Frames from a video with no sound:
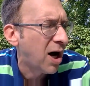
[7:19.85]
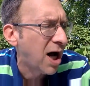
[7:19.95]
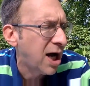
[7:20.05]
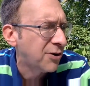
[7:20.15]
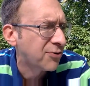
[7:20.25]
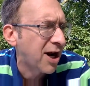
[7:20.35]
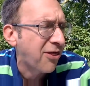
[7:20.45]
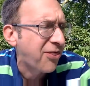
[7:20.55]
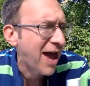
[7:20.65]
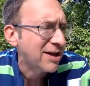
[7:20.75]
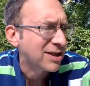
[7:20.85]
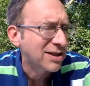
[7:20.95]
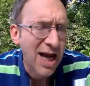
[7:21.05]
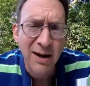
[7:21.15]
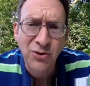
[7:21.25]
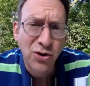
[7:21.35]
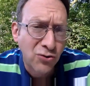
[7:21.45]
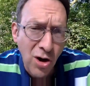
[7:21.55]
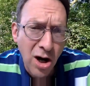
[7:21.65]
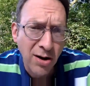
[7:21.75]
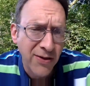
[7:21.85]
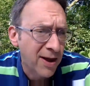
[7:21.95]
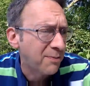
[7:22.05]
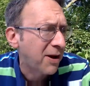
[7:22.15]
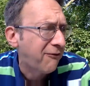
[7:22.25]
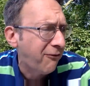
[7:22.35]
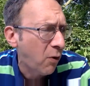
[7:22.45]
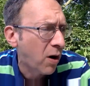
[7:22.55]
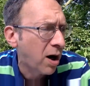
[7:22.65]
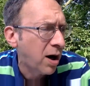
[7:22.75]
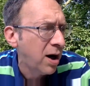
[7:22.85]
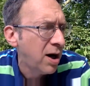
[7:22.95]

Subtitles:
100,000 times stronger than before.